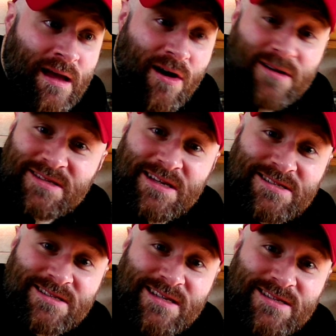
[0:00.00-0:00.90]
honestly,
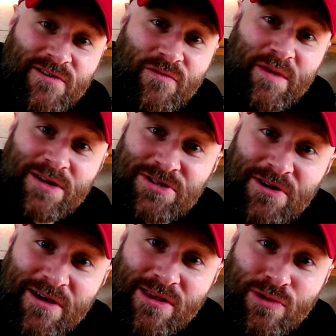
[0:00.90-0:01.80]
it's just easier for me to
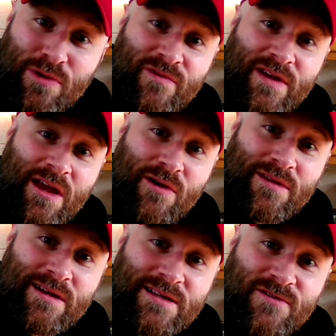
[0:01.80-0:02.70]
show you through a video
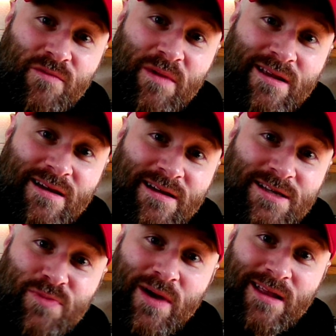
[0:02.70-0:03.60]
than it is for me to
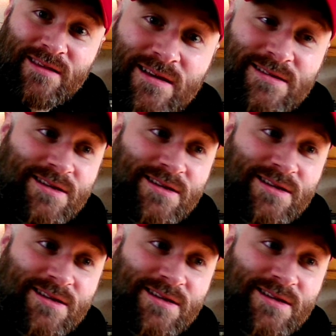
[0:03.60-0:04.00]
explain it to you.